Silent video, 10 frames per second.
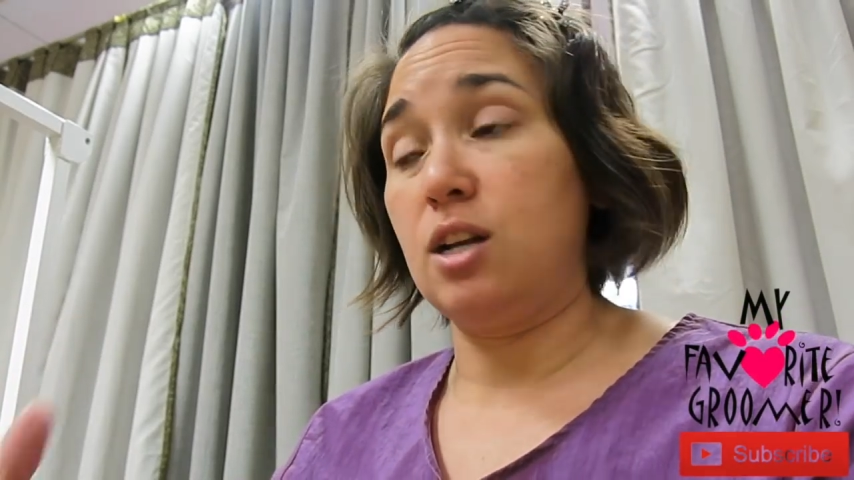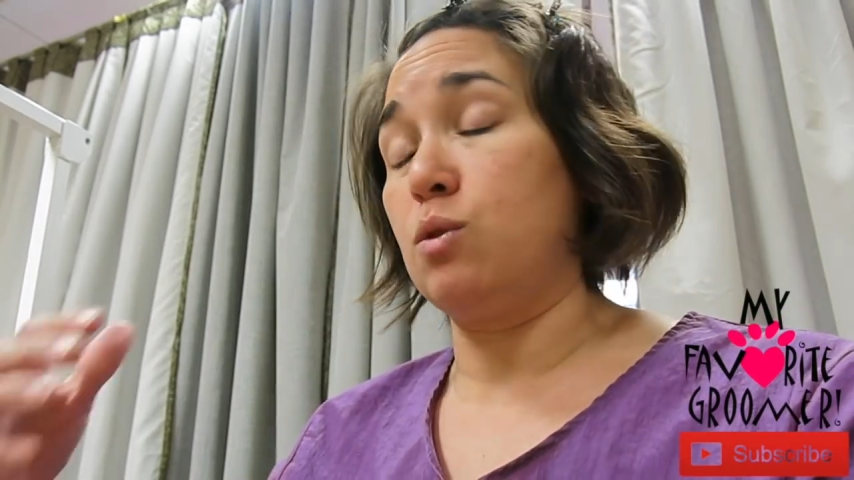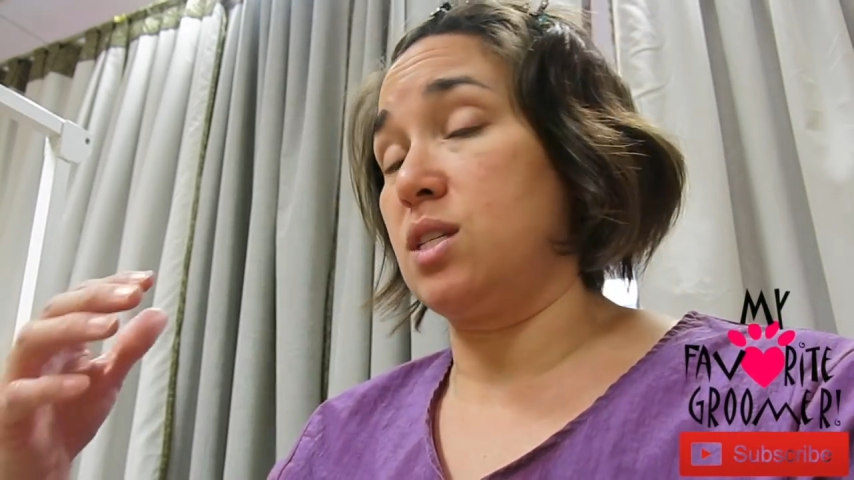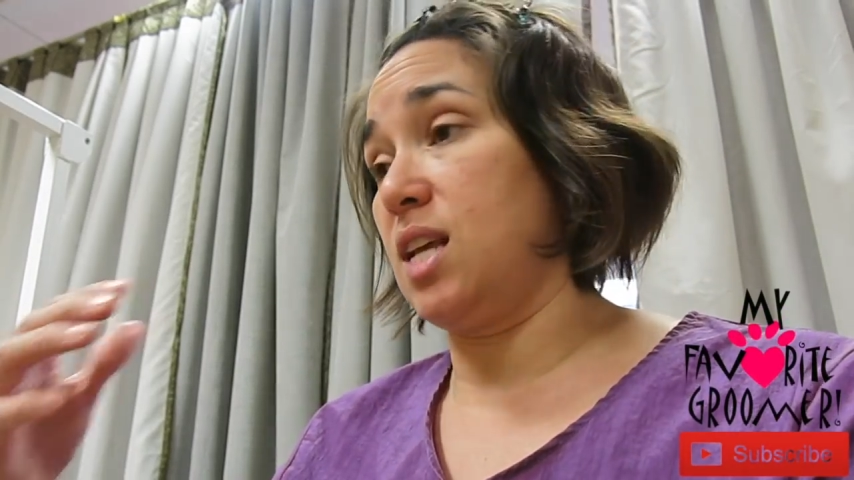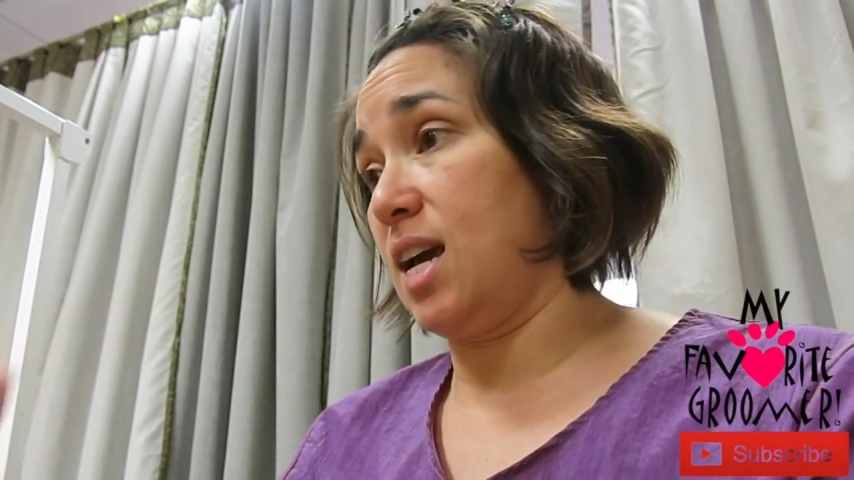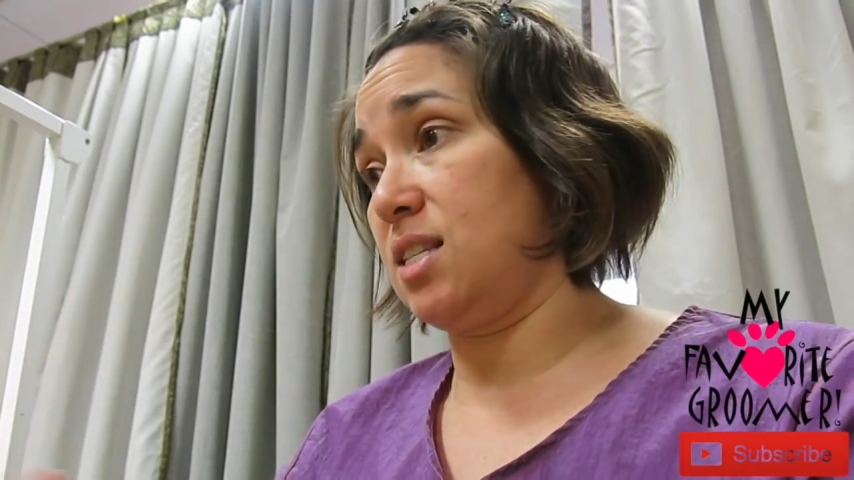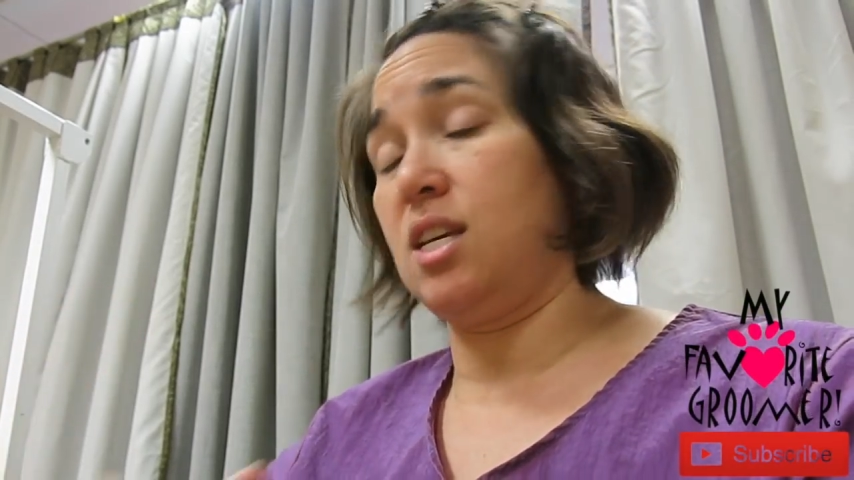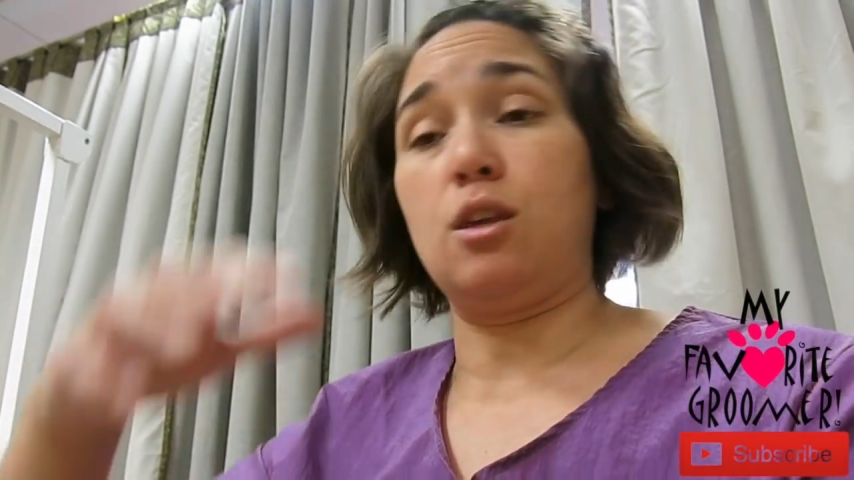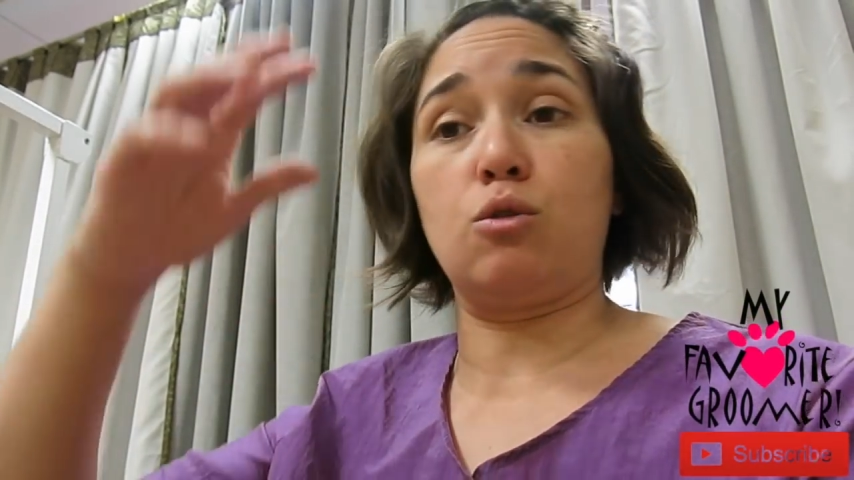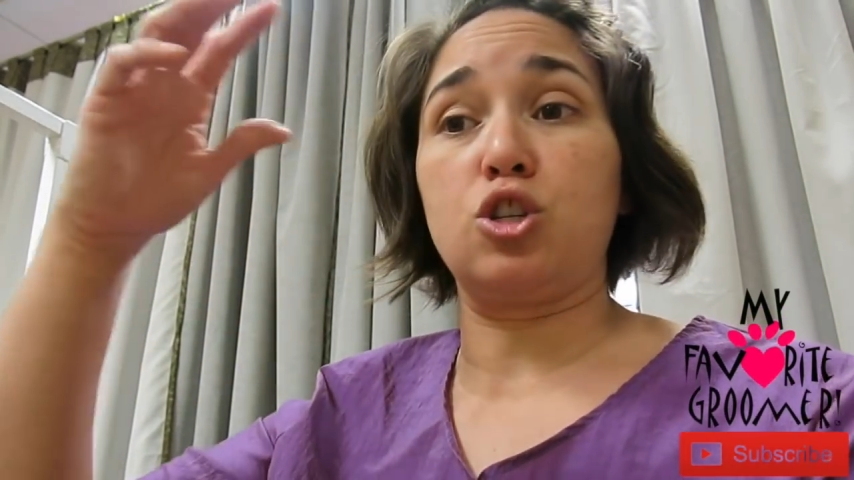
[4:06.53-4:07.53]
it was
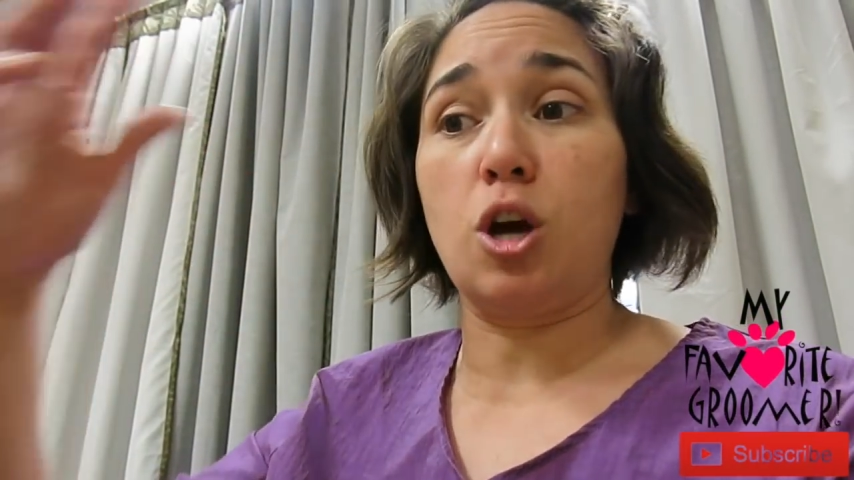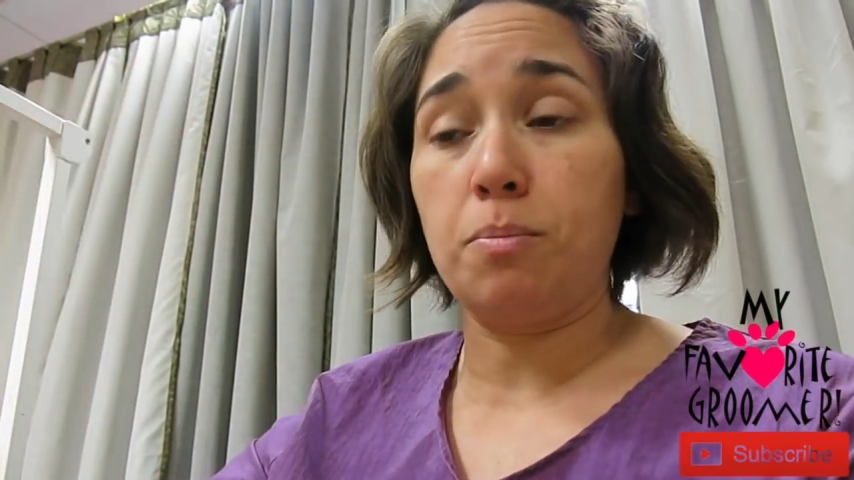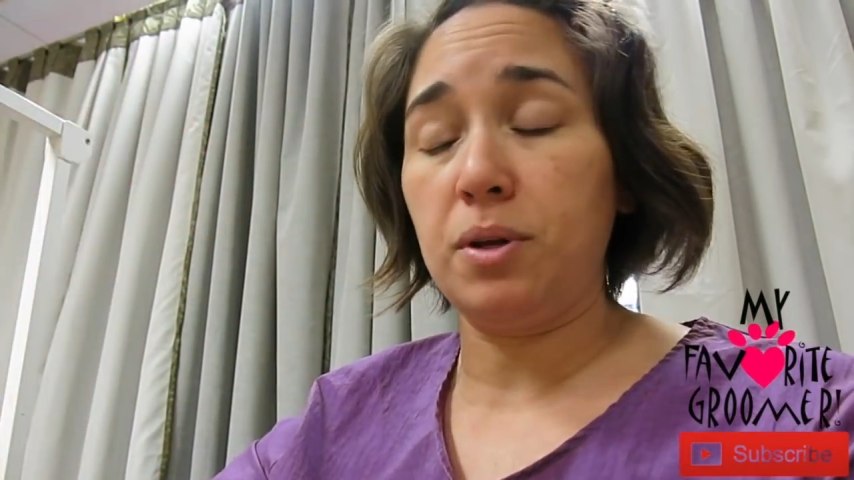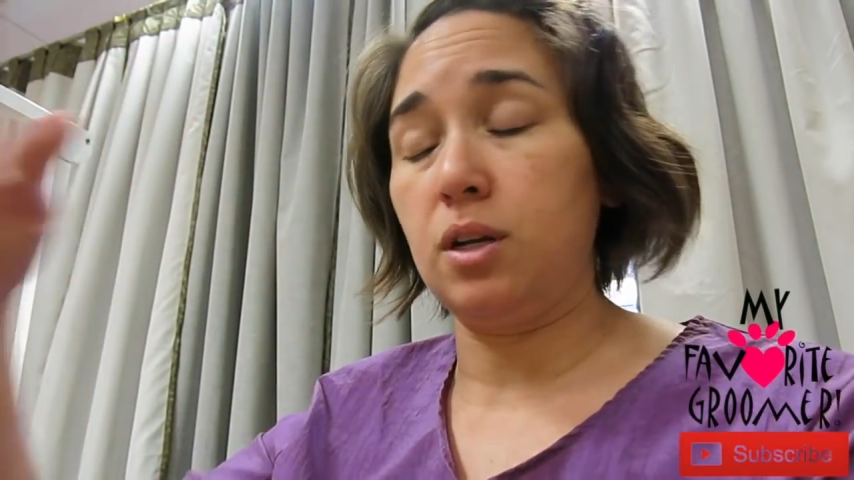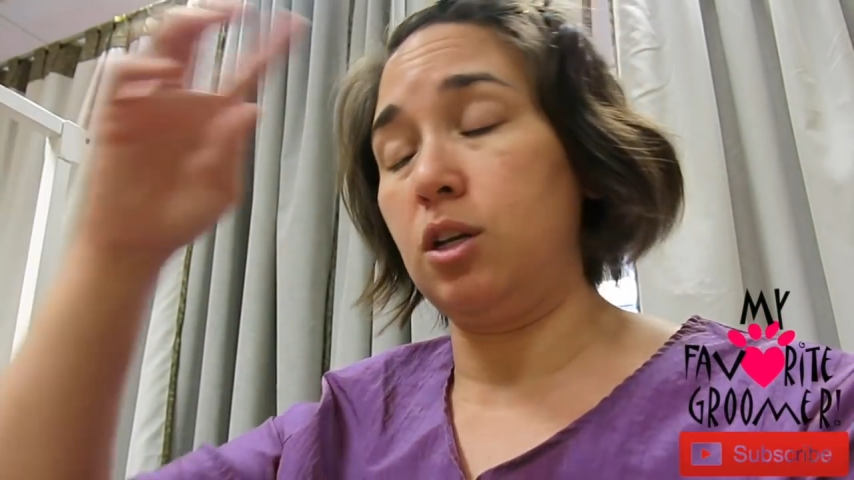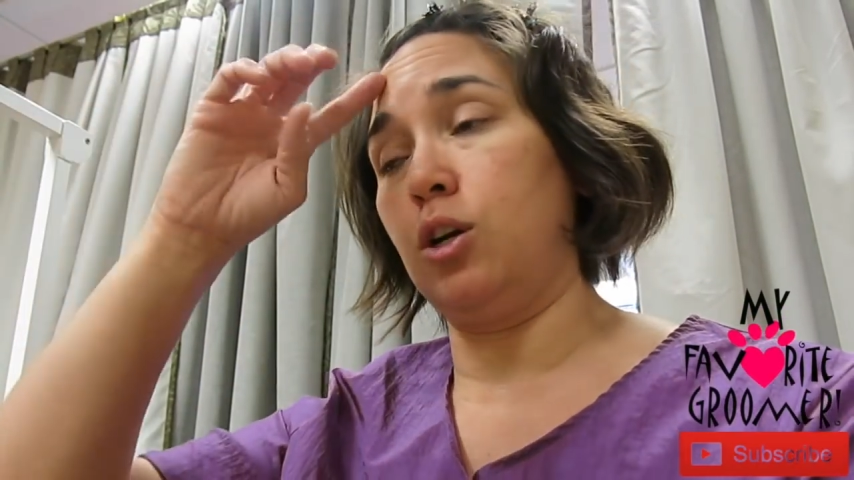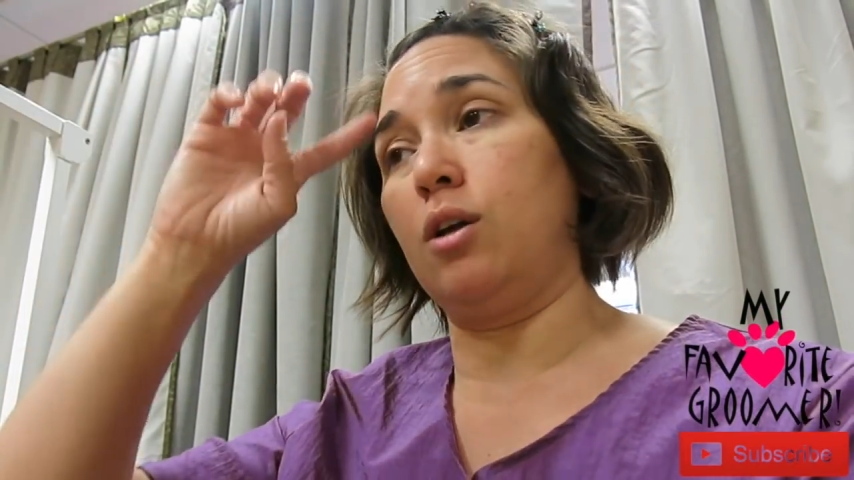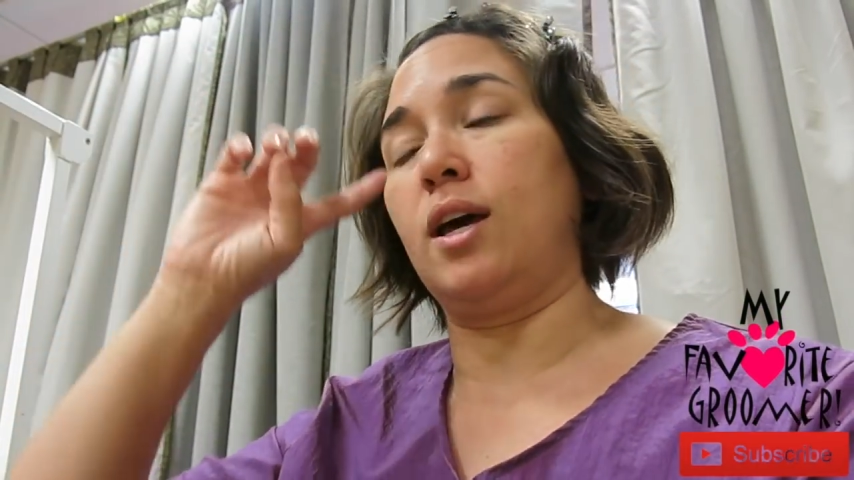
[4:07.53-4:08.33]
nasty, they were jumping, you know,